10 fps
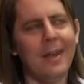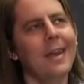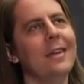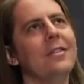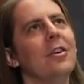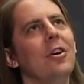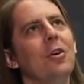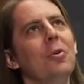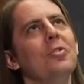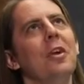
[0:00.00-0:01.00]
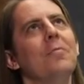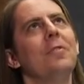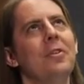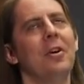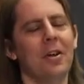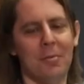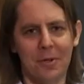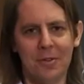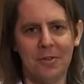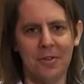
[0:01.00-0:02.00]
And almost every time,
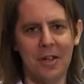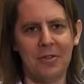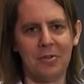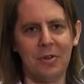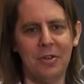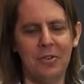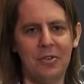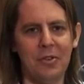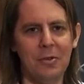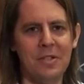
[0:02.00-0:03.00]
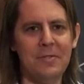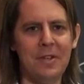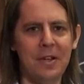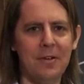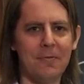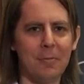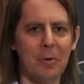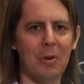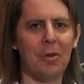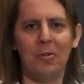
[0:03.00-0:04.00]
the answer is you deviated from your
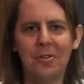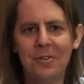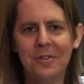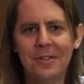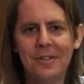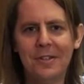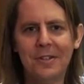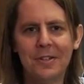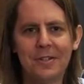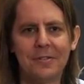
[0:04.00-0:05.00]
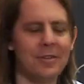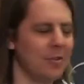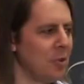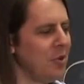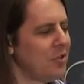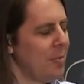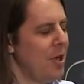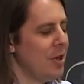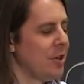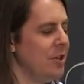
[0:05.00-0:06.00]
model. Right? There's always some
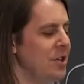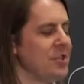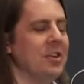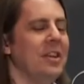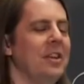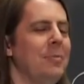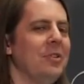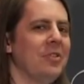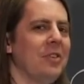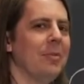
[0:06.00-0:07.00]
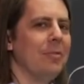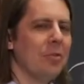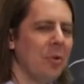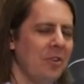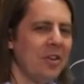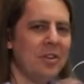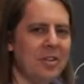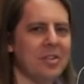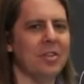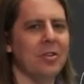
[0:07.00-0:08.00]
condition. Anytime you say something, there's always a
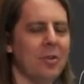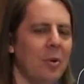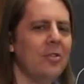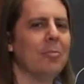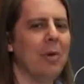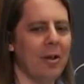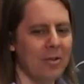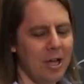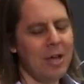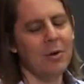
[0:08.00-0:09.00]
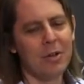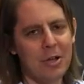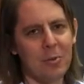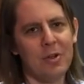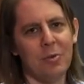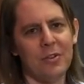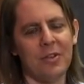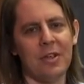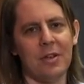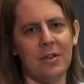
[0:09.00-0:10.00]
condition. There's always a model. Well, here we have once
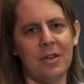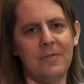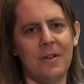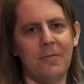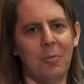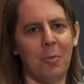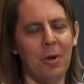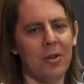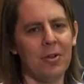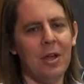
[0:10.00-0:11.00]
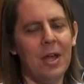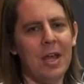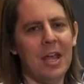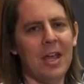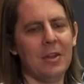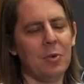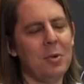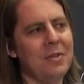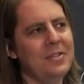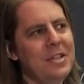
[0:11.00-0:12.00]
again deviated from our model. And the way
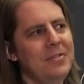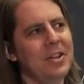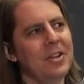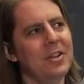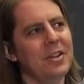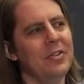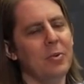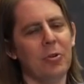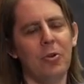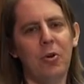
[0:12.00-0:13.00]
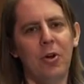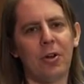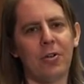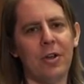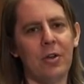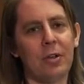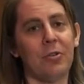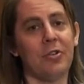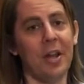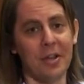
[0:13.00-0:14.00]
we've deviated is that we are no longer in
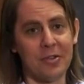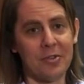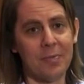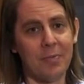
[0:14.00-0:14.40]
electrostatics.